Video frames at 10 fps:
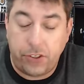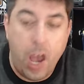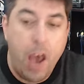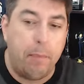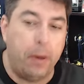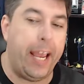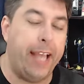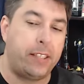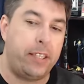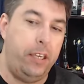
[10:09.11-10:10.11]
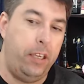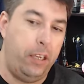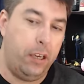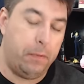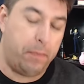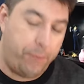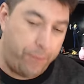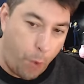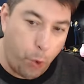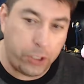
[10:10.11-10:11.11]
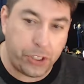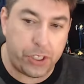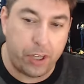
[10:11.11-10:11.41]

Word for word: But it's the forced